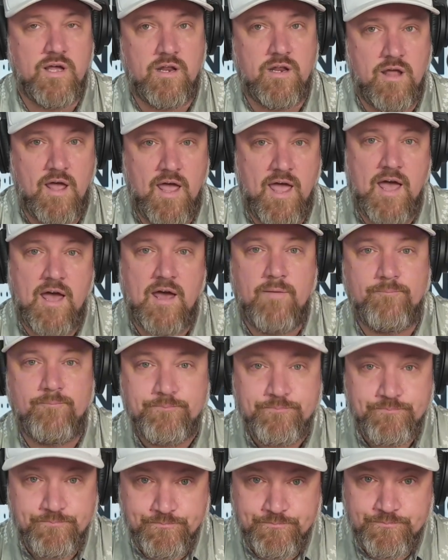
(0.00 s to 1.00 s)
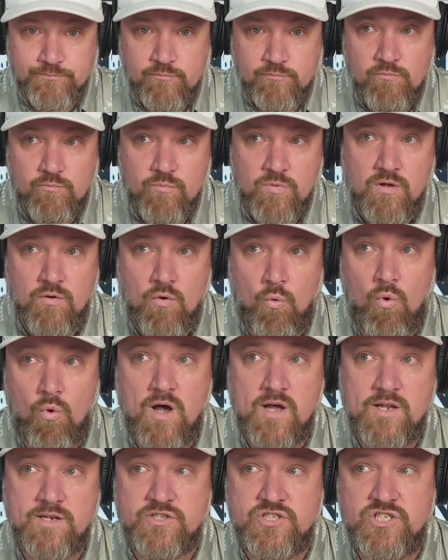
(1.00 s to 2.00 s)
Yeah. And
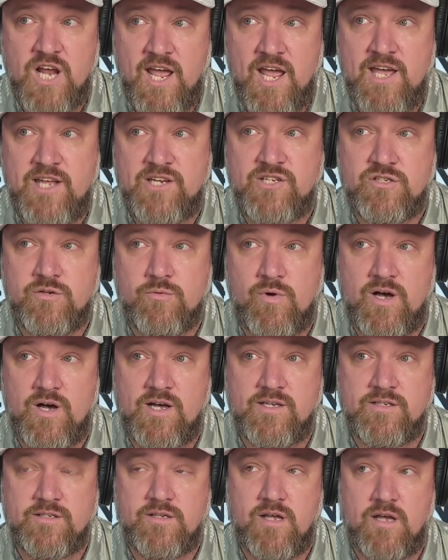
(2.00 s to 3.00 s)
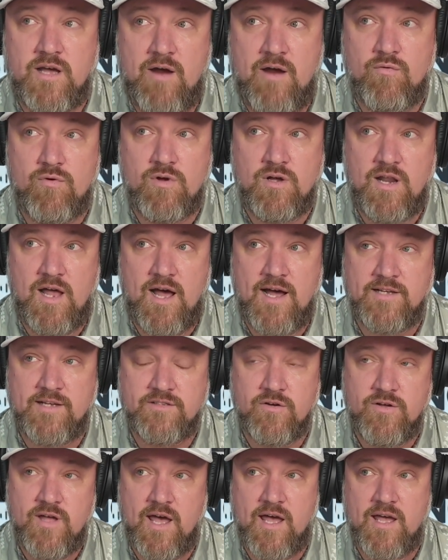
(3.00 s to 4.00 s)
what changed was I realized,
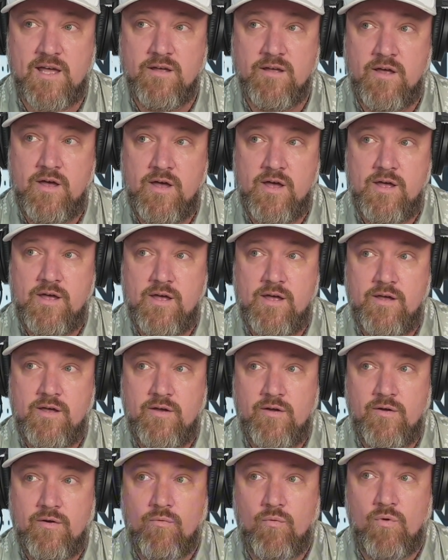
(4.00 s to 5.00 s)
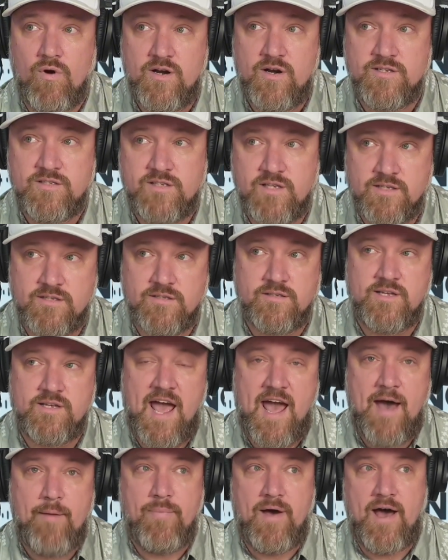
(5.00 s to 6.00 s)
okay, where does this
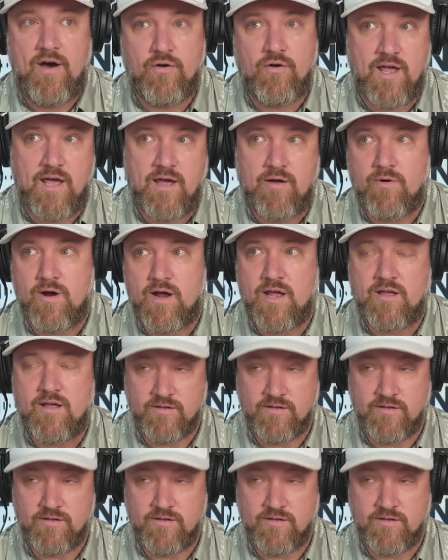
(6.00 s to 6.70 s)
cap out at, right?